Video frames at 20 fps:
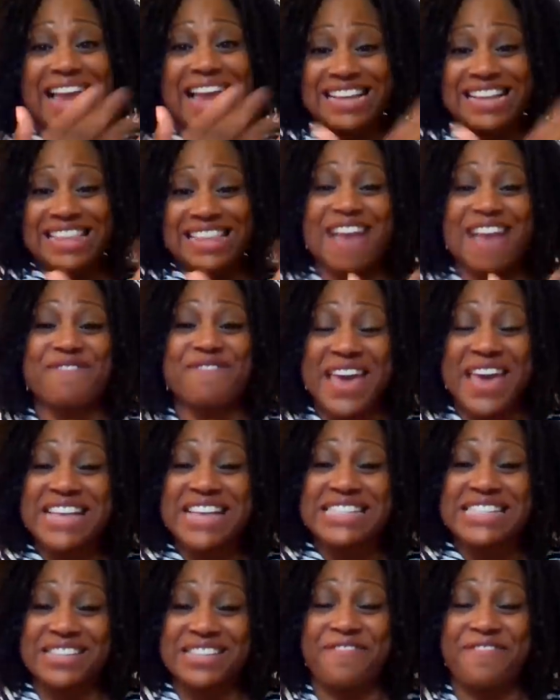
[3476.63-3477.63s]
like that
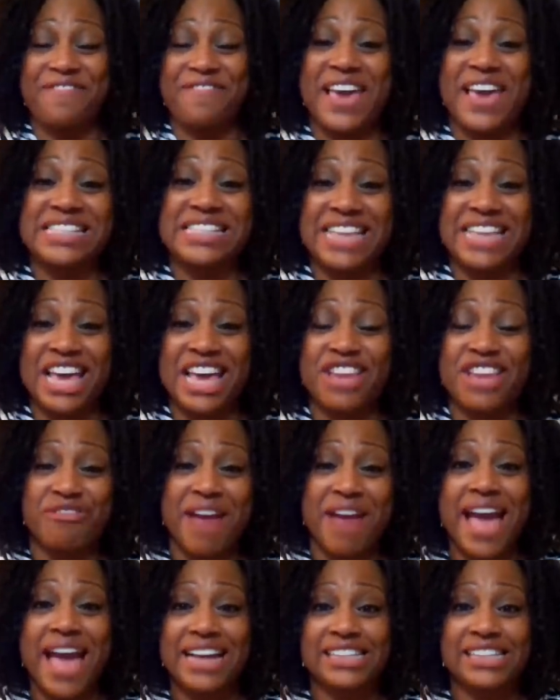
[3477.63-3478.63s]
face-to-face
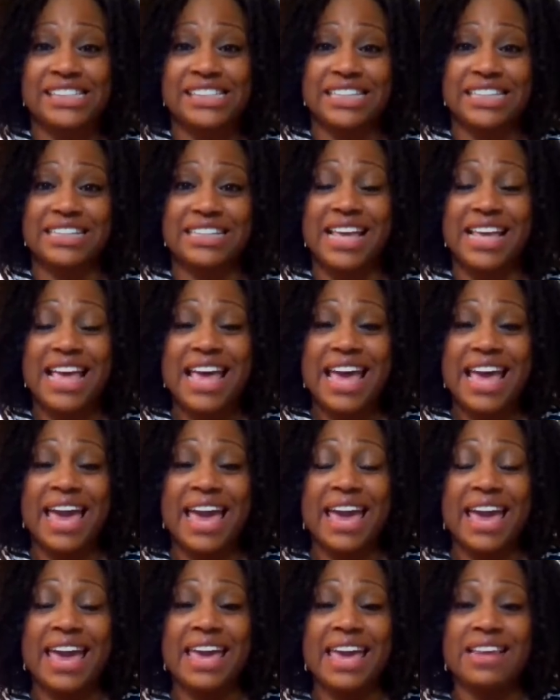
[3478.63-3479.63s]
interaction.
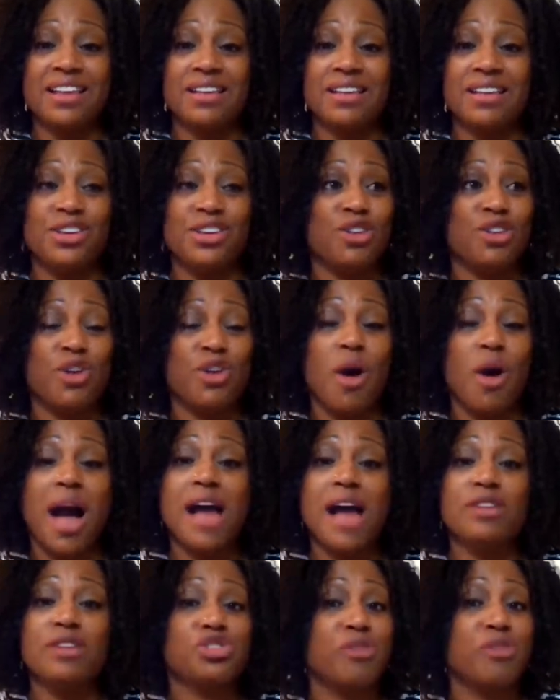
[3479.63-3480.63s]
And you know, so
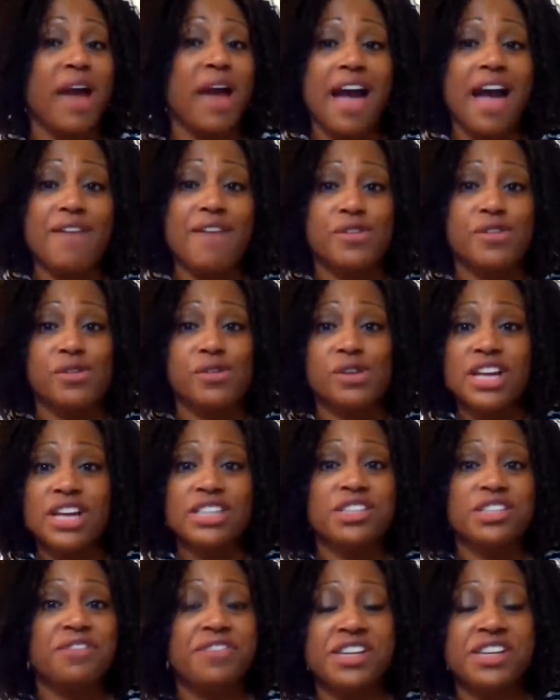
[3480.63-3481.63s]
I'll travel
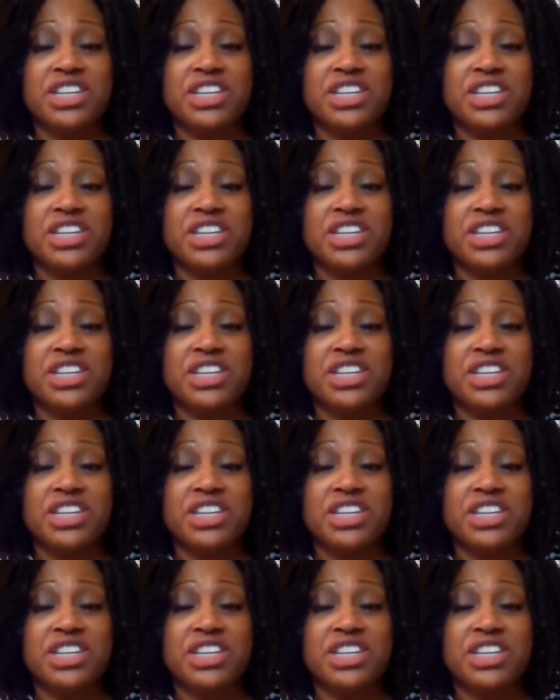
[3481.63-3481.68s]
to